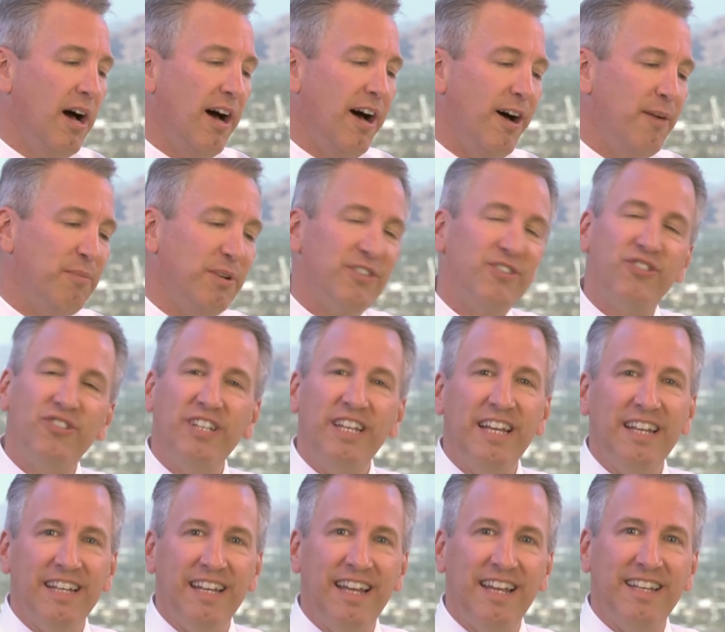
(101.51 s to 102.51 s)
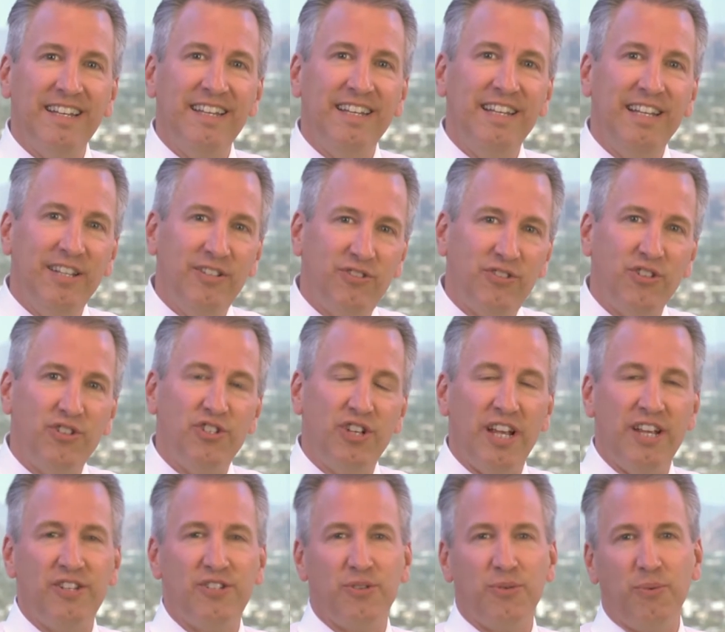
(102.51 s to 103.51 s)
But CNN needs to
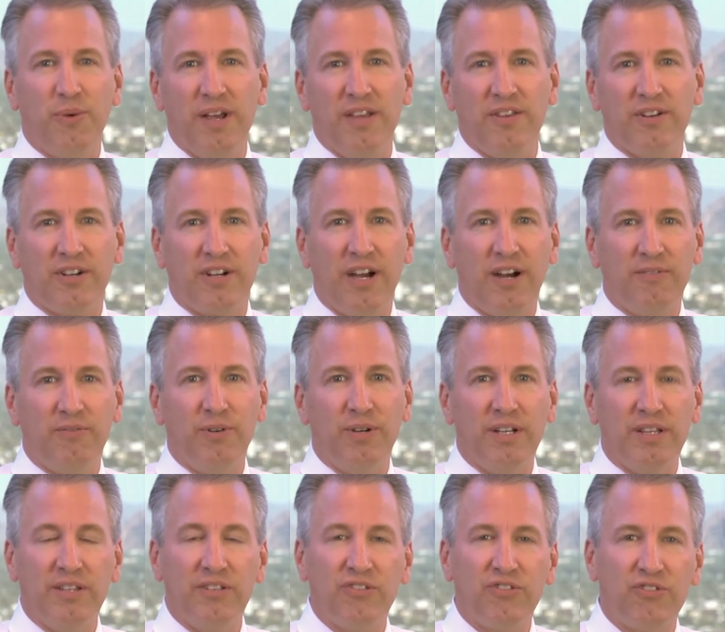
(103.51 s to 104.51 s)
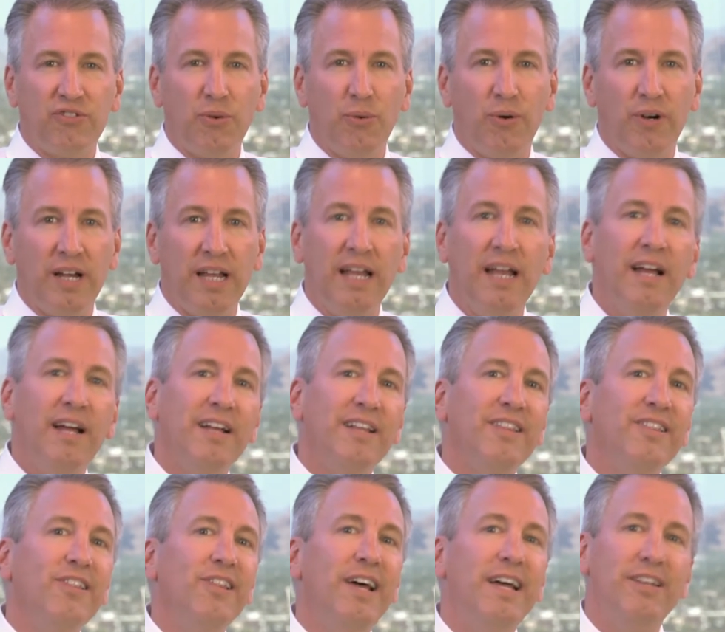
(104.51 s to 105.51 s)
change the way they're covering this story.
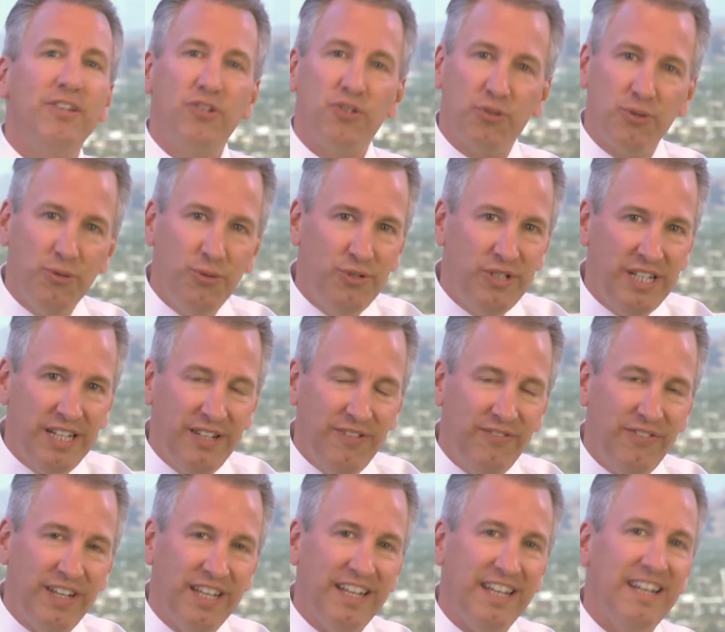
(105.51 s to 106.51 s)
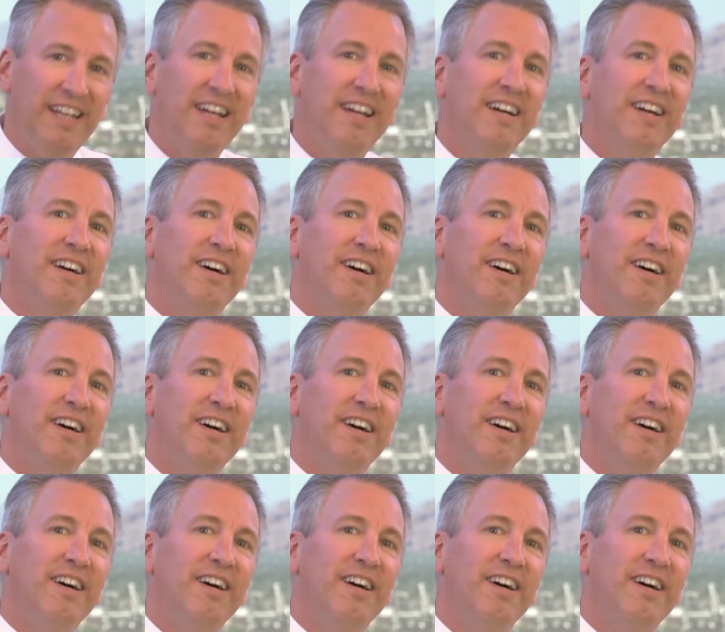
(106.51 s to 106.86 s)
Let True TV,